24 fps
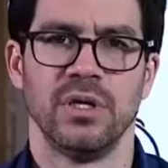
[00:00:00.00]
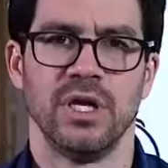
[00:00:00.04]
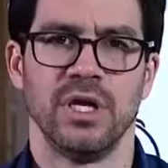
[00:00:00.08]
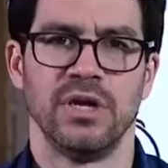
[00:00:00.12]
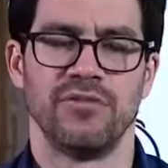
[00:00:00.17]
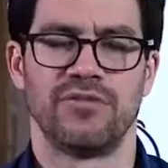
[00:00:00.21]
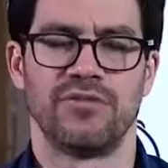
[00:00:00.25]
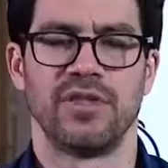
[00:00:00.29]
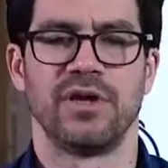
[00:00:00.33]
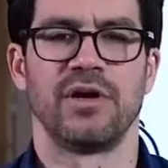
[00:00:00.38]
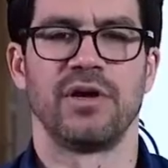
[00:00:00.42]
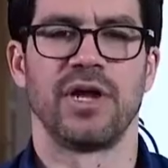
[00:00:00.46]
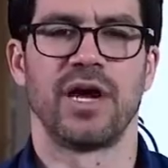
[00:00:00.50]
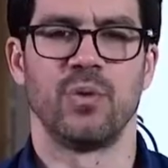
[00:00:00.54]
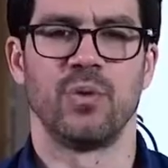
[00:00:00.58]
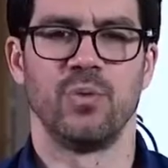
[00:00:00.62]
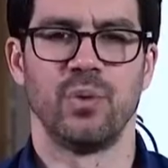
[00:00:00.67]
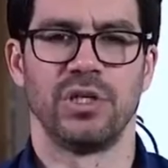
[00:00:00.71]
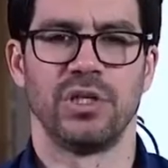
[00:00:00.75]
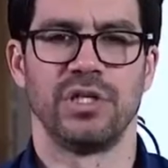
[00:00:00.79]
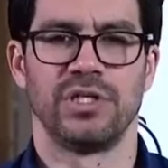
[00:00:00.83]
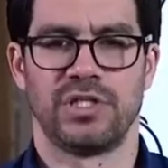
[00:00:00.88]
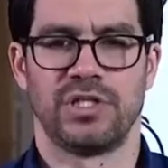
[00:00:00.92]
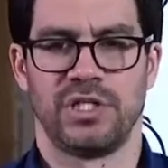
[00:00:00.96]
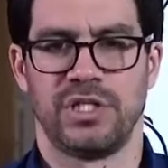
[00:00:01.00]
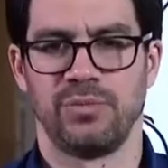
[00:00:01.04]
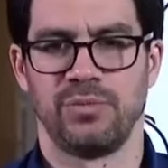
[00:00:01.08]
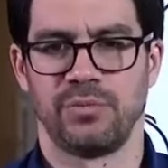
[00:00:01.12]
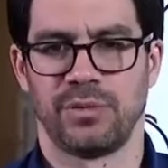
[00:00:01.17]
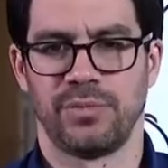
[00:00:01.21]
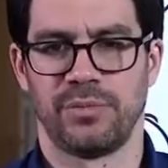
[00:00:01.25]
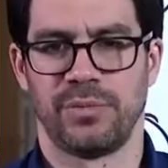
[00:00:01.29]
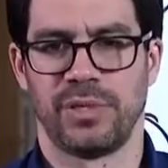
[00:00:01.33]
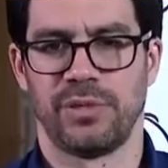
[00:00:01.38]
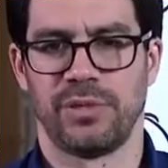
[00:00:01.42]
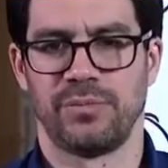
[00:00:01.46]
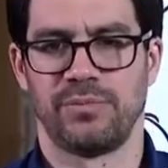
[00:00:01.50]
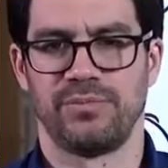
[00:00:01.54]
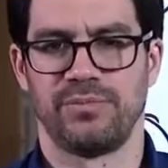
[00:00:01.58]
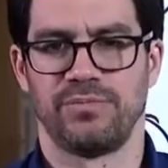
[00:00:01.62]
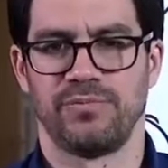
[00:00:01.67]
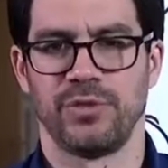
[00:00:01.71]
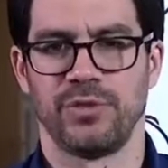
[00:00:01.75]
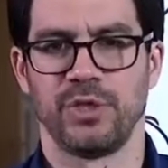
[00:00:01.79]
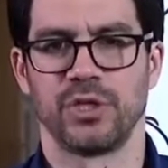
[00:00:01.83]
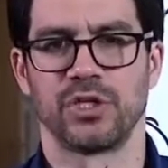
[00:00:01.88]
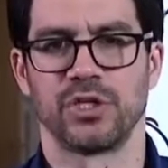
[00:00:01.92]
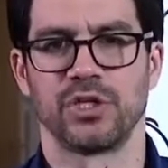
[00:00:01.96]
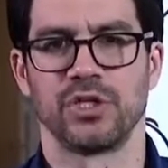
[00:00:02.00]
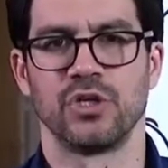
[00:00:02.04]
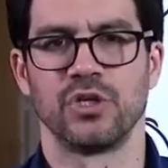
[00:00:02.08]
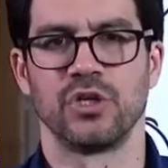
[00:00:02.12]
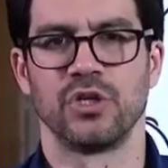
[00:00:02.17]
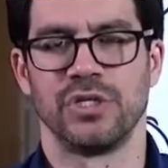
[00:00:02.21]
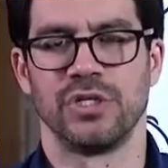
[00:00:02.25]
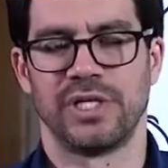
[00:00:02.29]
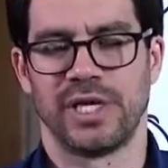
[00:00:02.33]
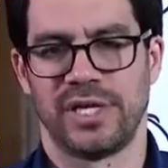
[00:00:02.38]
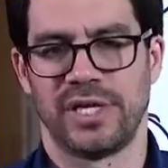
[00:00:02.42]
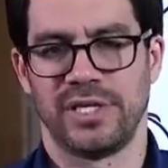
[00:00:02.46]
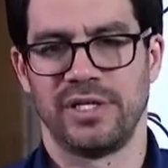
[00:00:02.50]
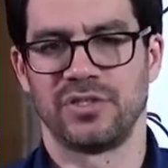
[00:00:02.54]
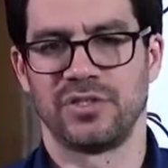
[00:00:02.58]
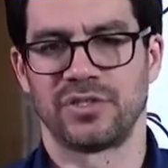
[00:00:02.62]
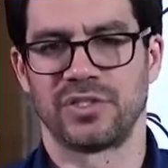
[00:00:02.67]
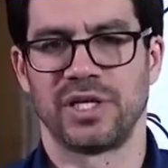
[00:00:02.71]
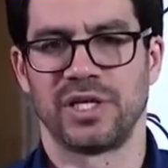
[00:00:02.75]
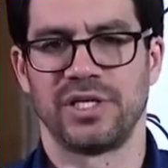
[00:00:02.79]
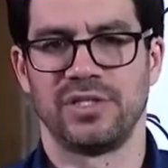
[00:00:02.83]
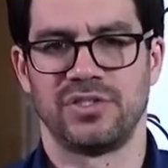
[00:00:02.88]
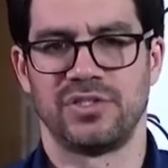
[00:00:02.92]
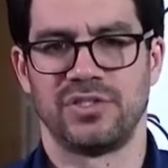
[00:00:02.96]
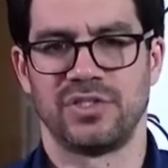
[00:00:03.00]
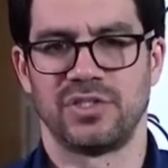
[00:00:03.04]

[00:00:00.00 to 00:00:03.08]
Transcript: if they're not willing to implement them. You're going to learn that inside the